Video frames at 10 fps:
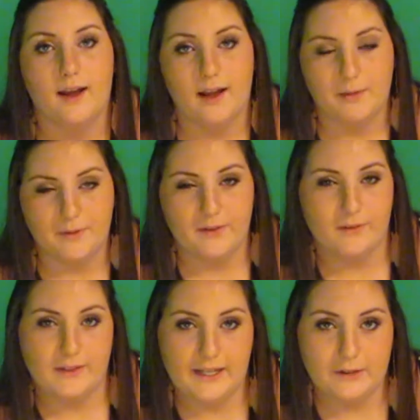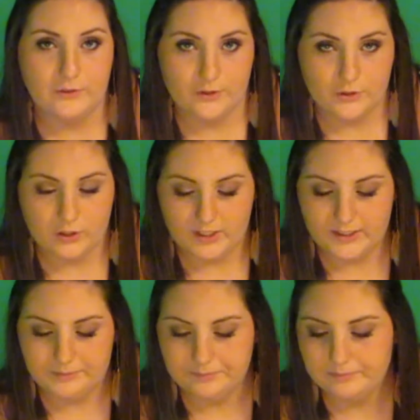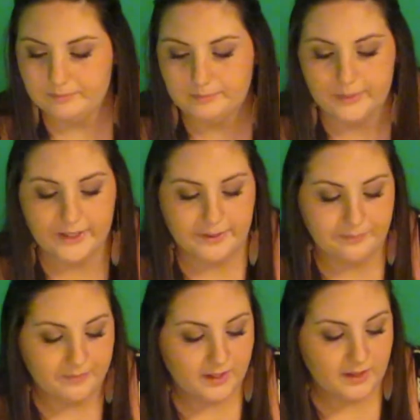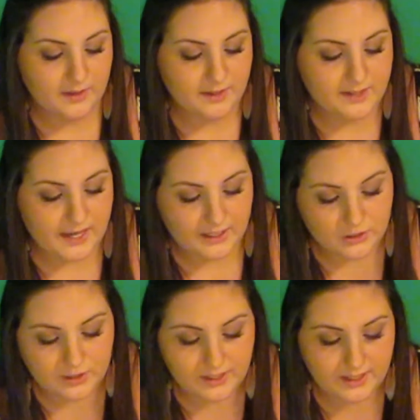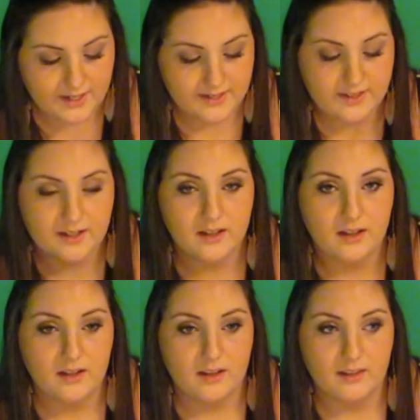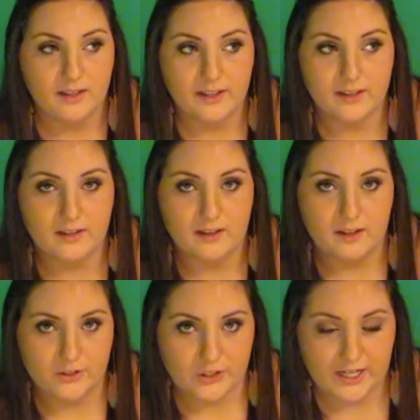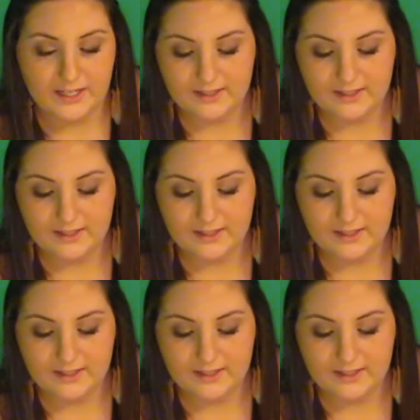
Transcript: I'm a little late on the train, but this actually isn't like a shade.